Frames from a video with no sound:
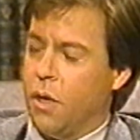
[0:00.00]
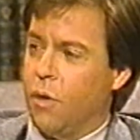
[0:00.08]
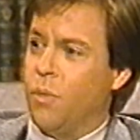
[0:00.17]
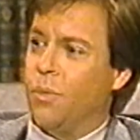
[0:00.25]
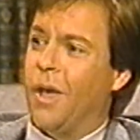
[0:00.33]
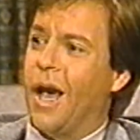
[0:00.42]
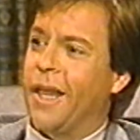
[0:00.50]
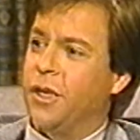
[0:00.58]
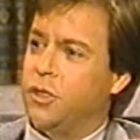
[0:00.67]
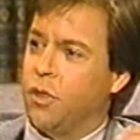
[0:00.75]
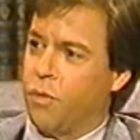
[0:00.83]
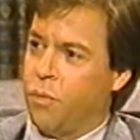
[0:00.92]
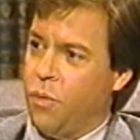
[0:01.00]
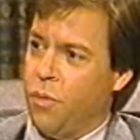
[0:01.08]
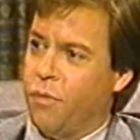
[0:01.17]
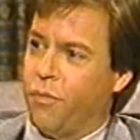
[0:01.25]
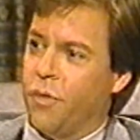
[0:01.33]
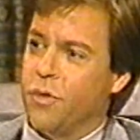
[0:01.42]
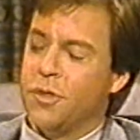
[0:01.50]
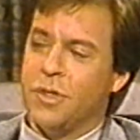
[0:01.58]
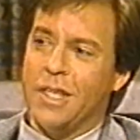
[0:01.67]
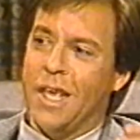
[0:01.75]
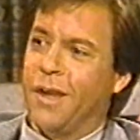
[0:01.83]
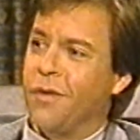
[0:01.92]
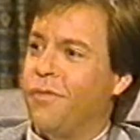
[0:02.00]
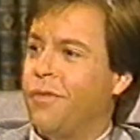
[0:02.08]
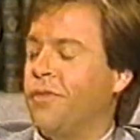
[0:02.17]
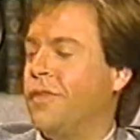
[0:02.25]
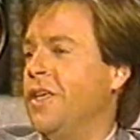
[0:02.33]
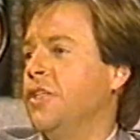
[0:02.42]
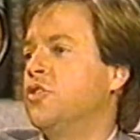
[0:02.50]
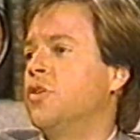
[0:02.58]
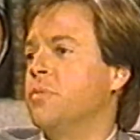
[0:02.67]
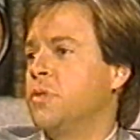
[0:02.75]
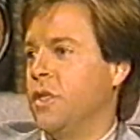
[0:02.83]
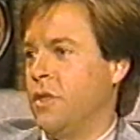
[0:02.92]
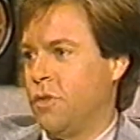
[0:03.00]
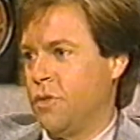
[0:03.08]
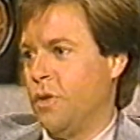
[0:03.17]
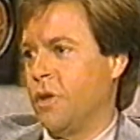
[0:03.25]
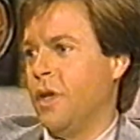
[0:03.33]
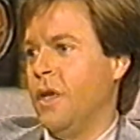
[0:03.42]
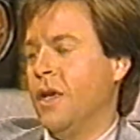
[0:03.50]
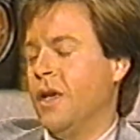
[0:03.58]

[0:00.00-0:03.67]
who guided you through the first 10 or 15 trips that you took